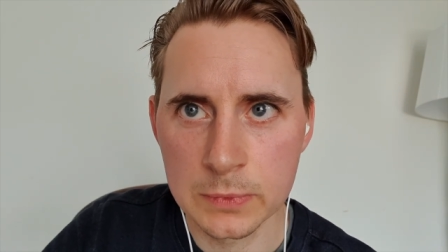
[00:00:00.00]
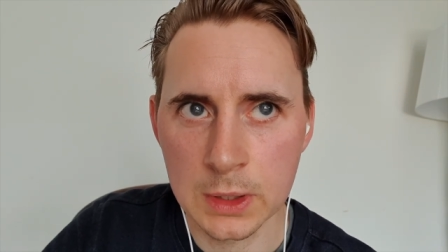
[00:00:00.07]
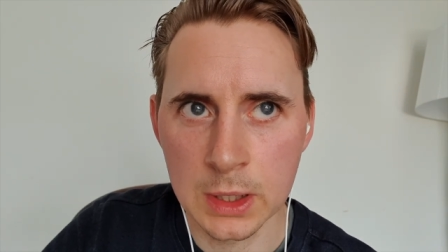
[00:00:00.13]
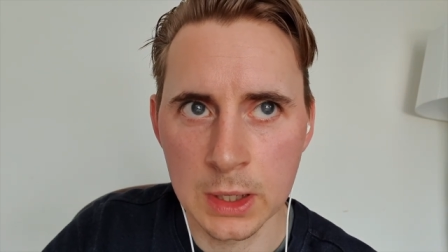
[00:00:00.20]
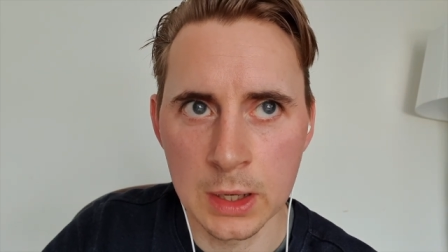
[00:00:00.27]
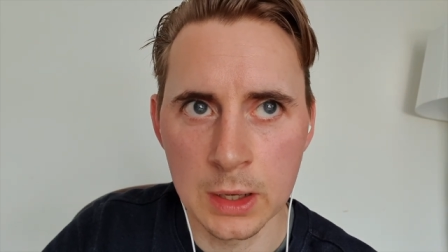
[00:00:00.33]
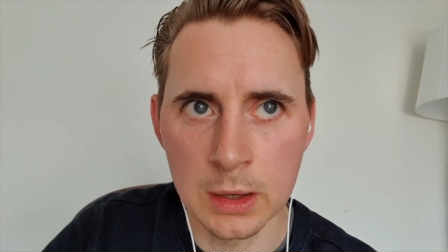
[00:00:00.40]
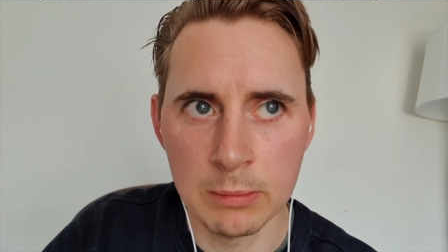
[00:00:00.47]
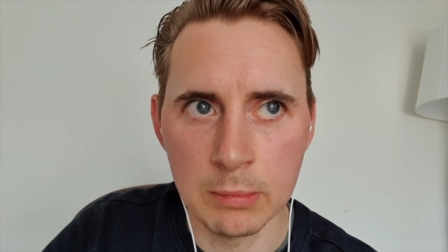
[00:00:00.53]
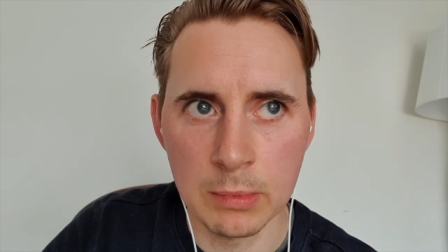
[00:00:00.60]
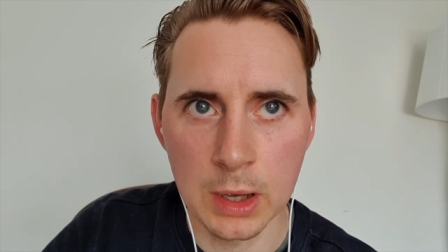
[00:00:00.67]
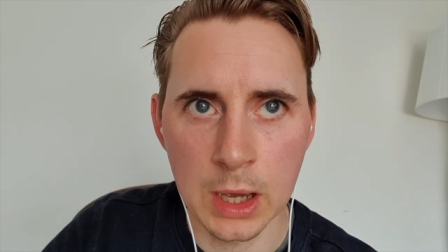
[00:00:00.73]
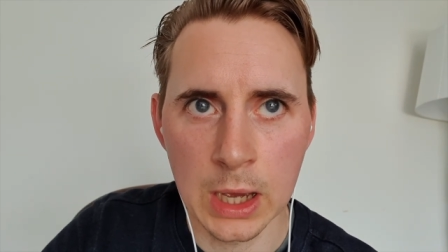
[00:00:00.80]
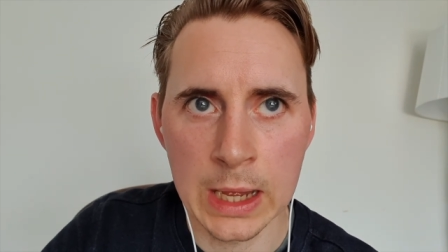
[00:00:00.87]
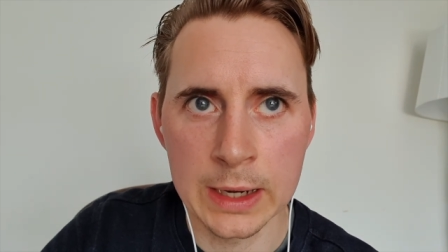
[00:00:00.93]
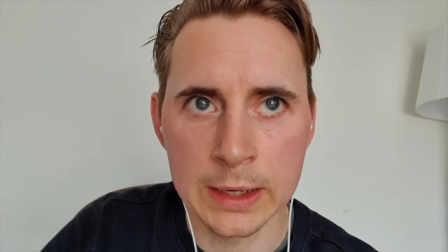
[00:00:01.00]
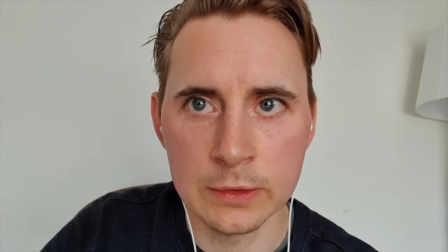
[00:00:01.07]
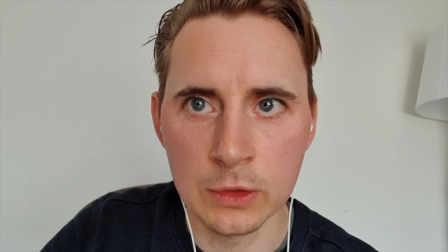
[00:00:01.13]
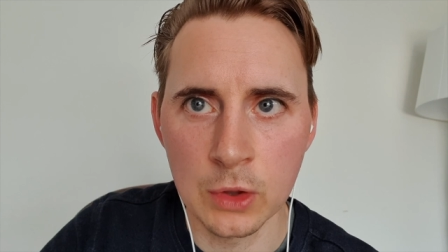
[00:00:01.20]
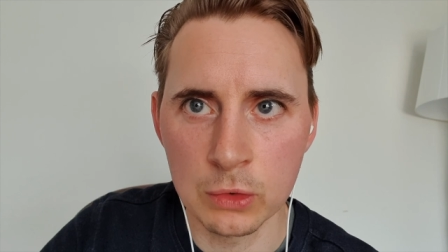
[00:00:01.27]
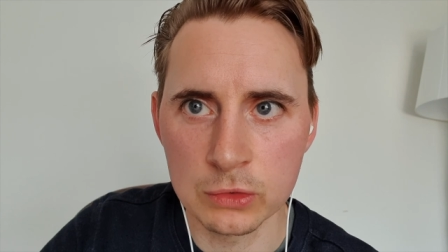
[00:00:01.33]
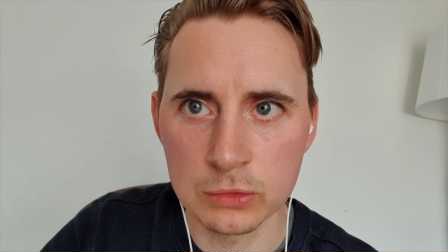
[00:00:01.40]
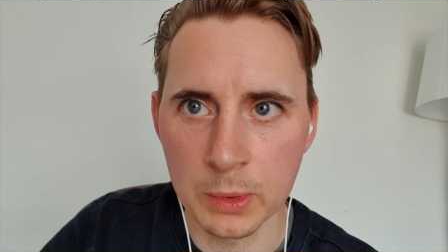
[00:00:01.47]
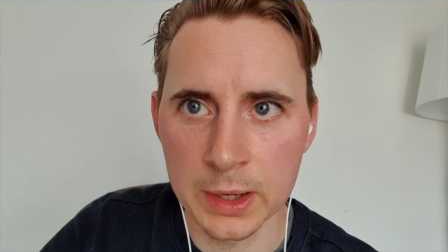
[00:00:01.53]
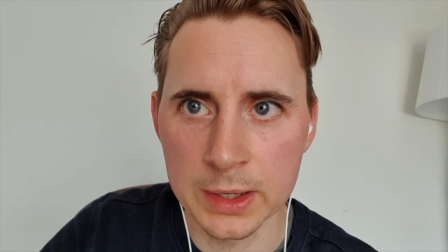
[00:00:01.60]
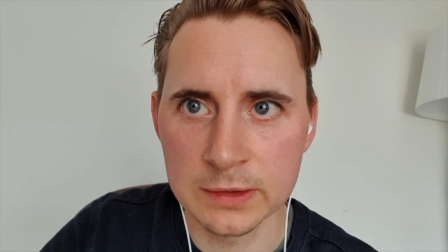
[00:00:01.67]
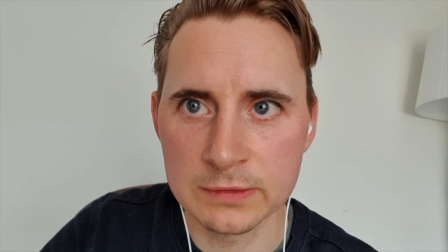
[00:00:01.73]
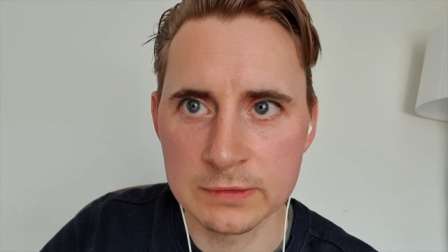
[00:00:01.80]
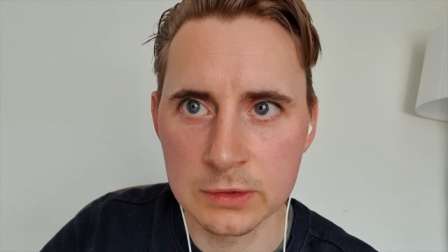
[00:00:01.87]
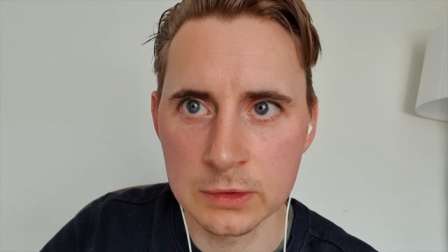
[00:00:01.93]
um, and in those
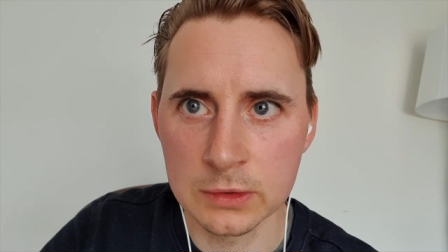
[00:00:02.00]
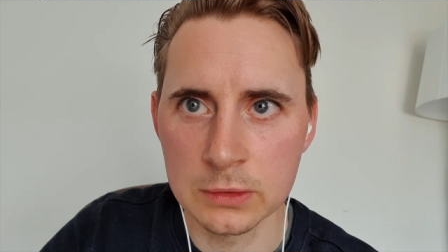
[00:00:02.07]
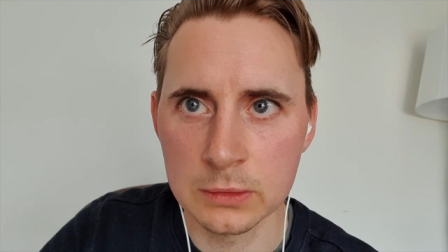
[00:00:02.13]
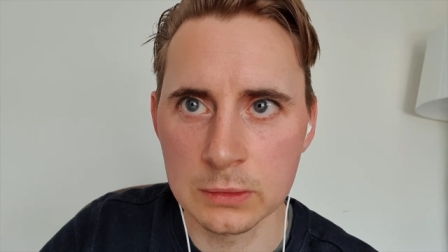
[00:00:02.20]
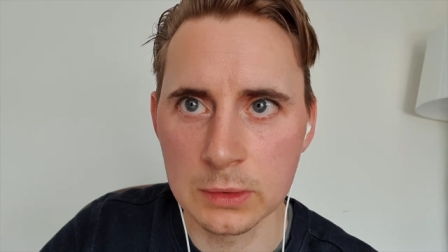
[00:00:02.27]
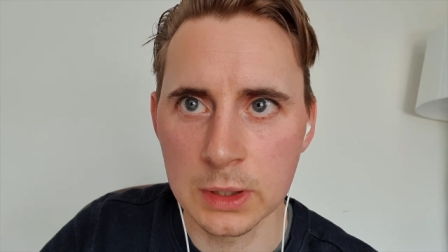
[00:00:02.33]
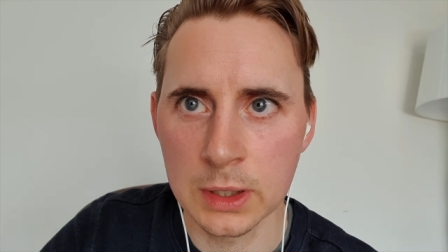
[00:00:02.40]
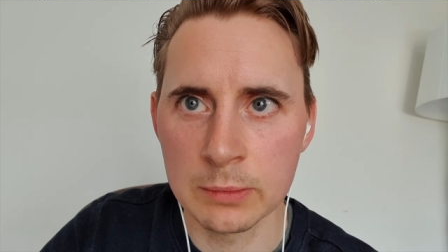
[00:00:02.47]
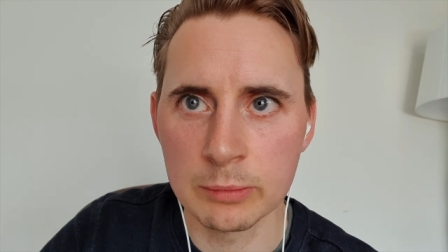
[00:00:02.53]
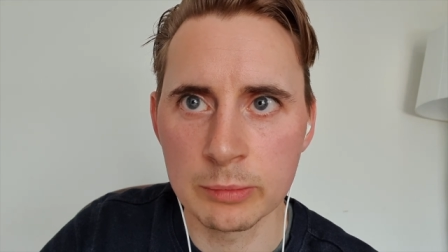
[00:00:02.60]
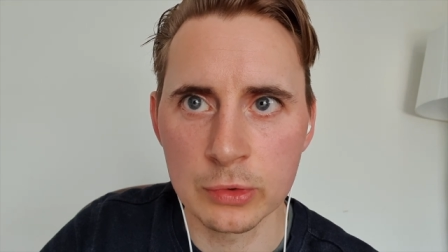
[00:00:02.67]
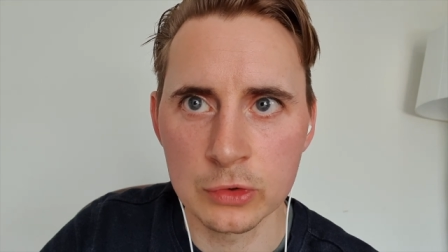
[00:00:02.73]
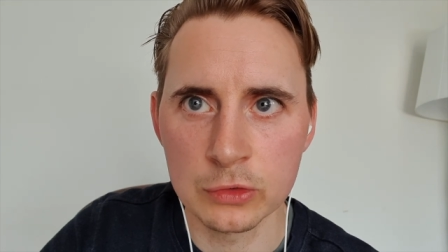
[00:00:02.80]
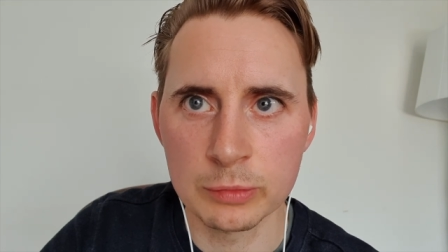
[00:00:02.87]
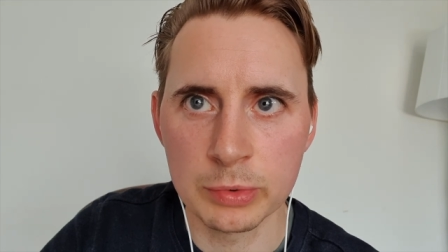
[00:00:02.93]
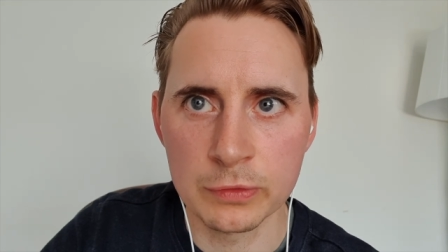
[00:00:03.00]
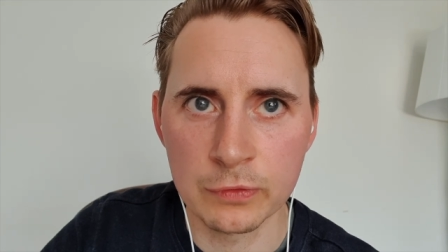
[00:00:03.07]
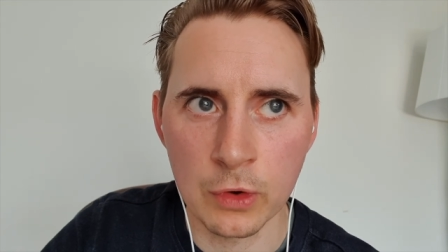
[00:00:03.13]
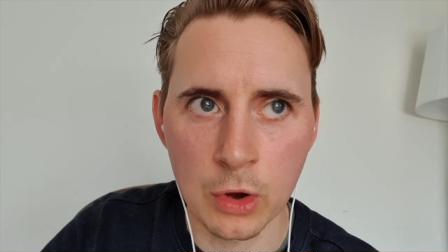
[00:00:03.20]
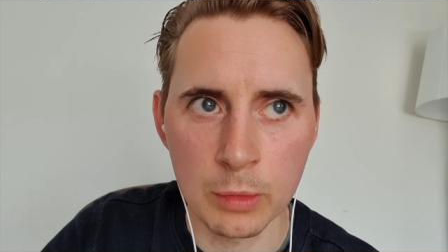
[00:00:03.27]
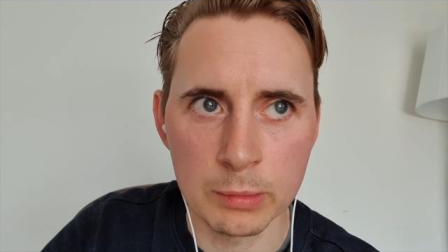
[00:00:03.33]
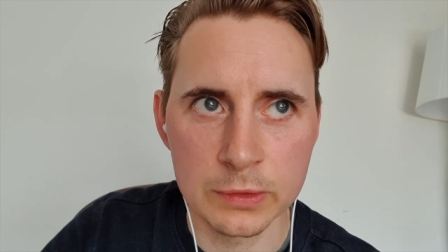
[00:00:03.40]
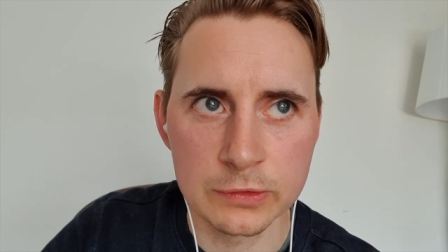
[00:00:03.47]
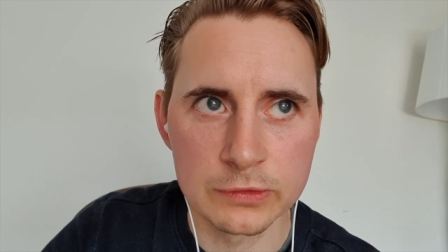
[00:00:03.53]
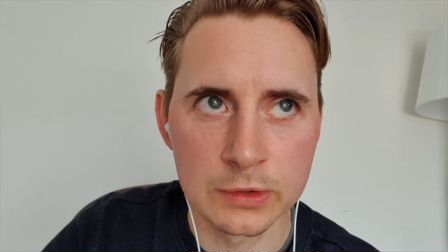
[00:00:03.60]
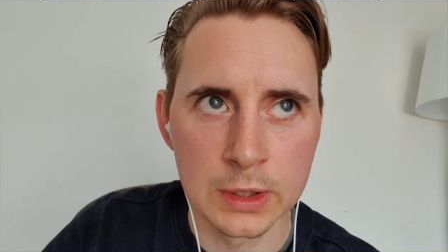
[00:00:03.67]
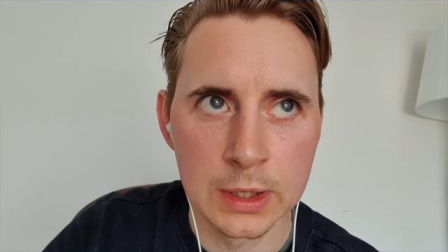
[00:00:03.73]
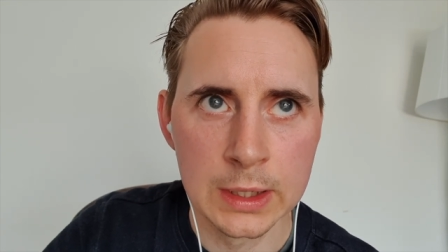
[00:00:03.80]
ways to improve performance.